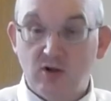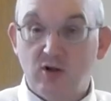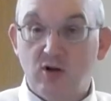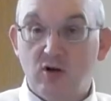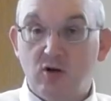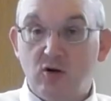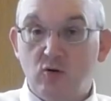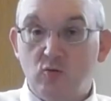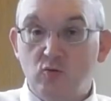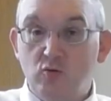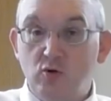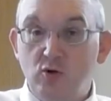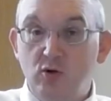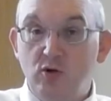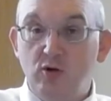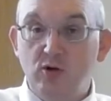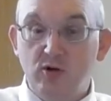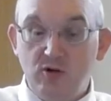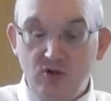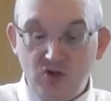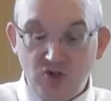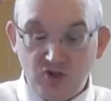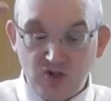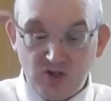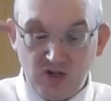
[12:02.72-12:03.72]

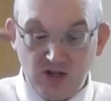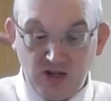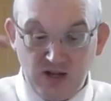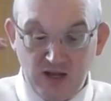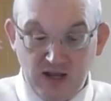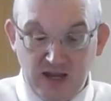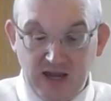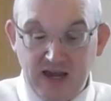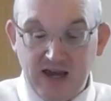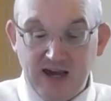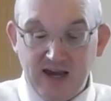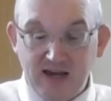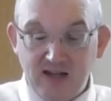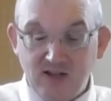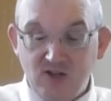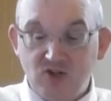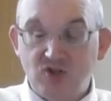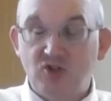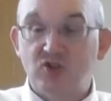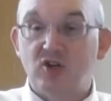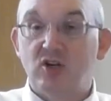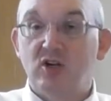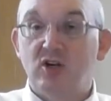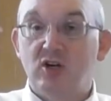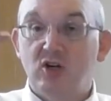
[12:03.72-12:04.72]
Rulers,
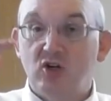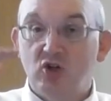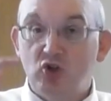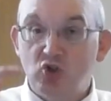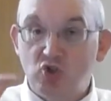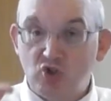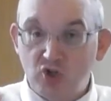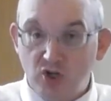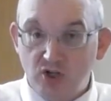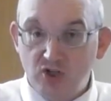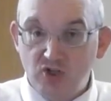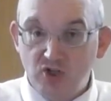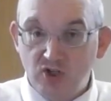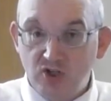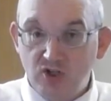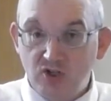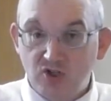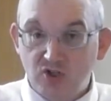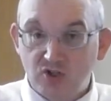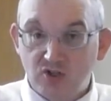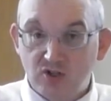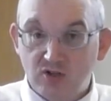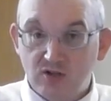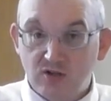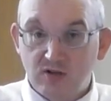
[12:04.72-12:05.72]
heads,
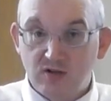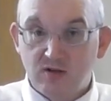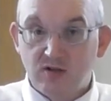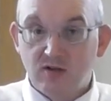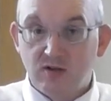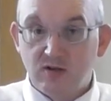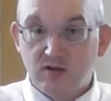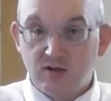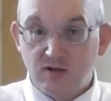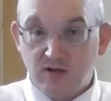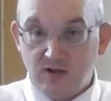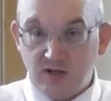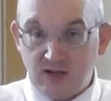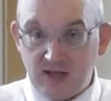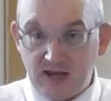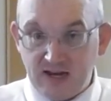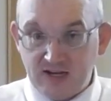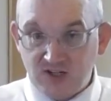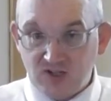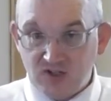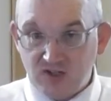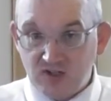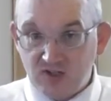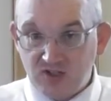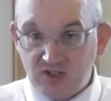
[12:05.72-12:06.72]
judges in
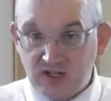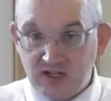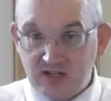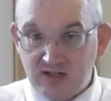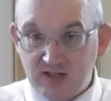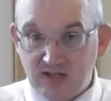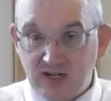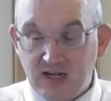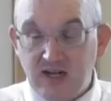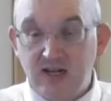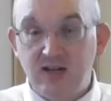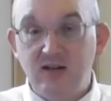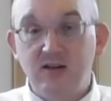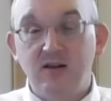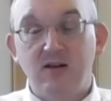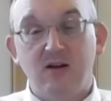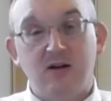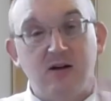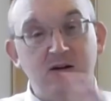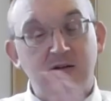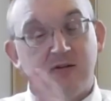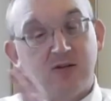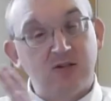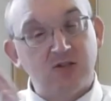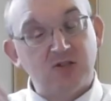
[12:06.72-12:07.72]
Exodus 18
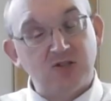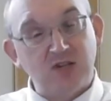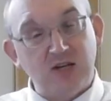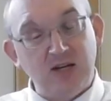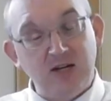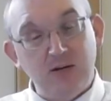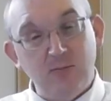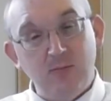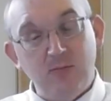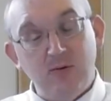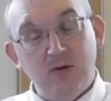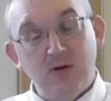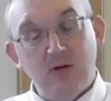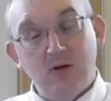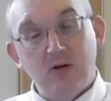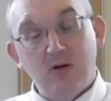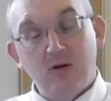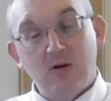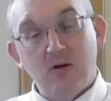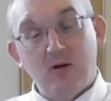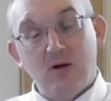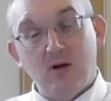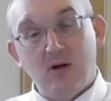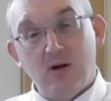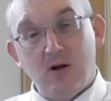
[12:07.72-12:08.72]
are the same
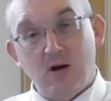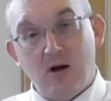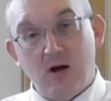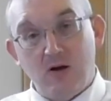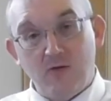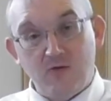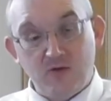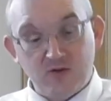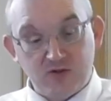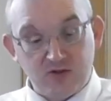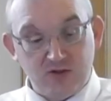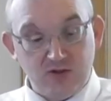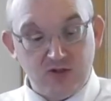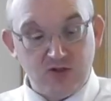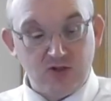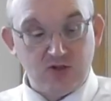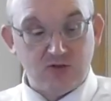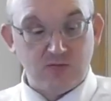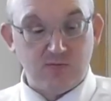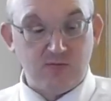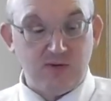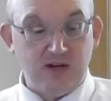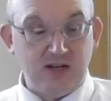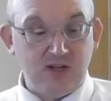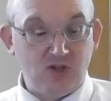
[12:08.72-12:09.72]

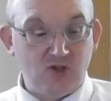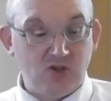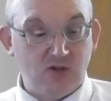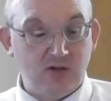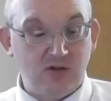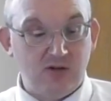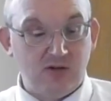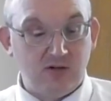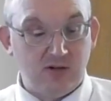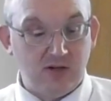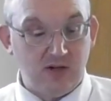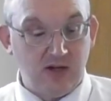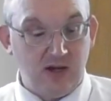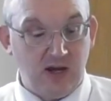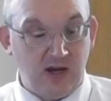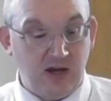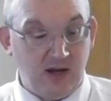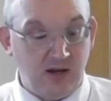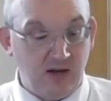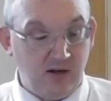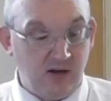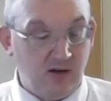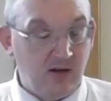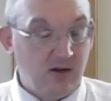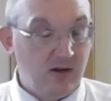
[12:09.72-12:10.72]
offices mentioned
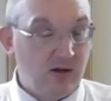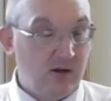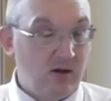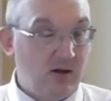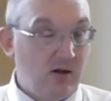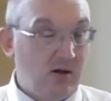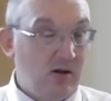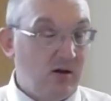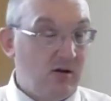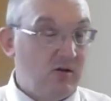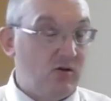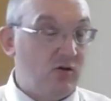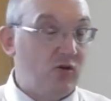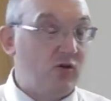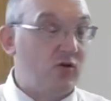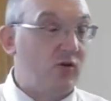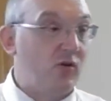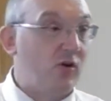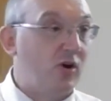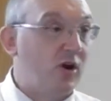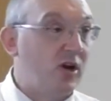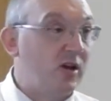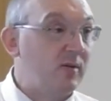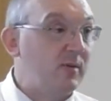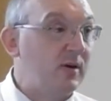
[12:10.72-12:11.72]
in
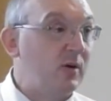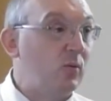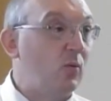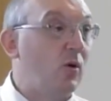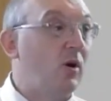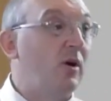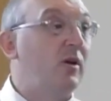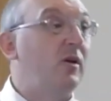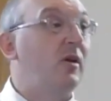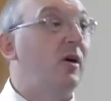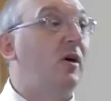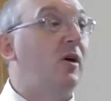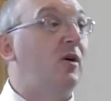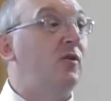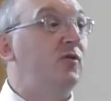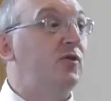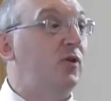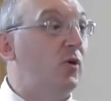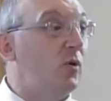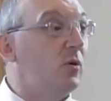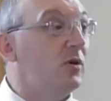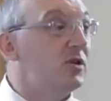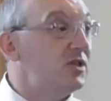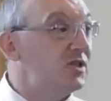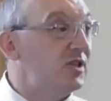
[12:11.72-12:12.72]
Deuteronomy 1. Of
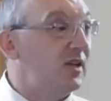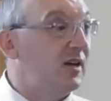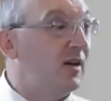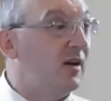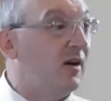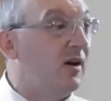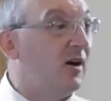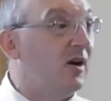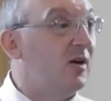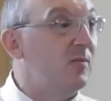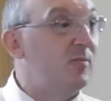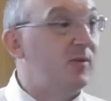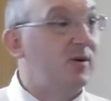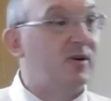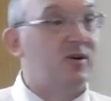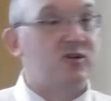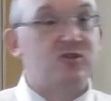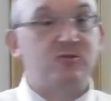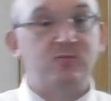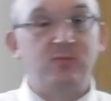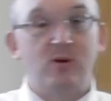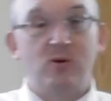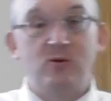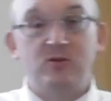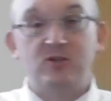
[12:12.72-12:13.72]
course they are, because
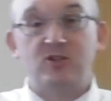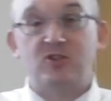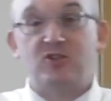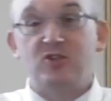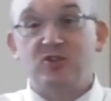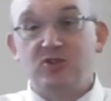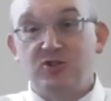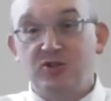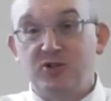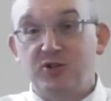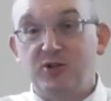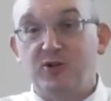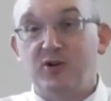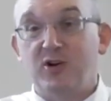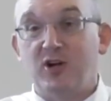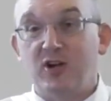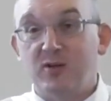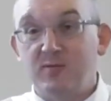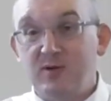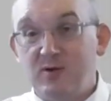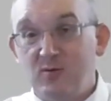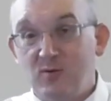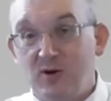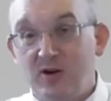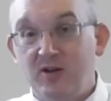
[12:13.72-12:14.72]
Moses in
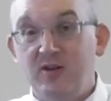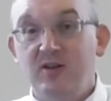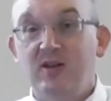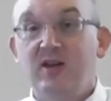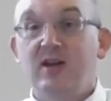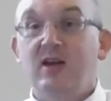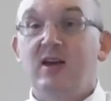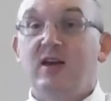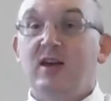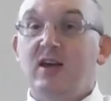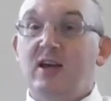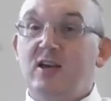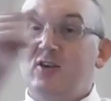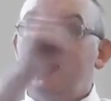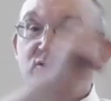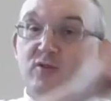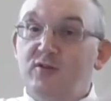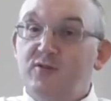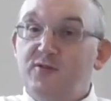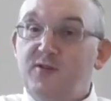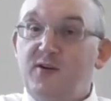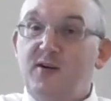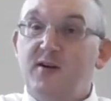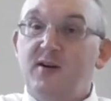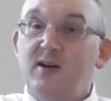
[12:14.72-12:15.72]
Deuteronomy 1 is
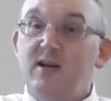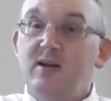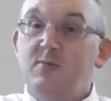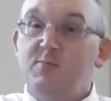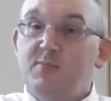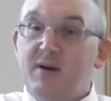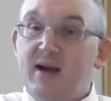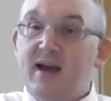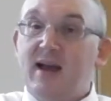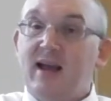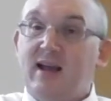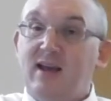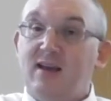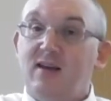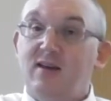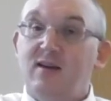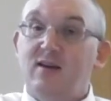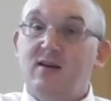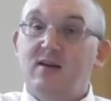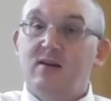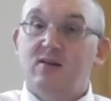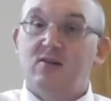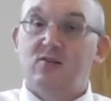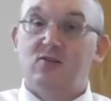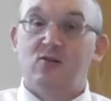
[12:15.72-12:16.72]
referring
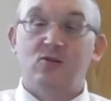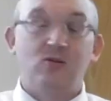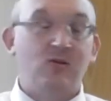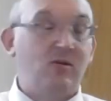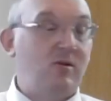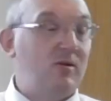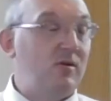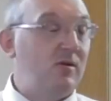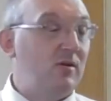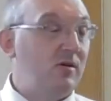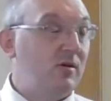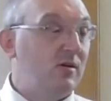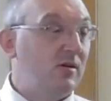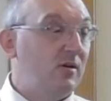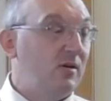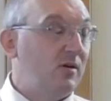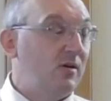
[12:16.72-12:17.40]
back to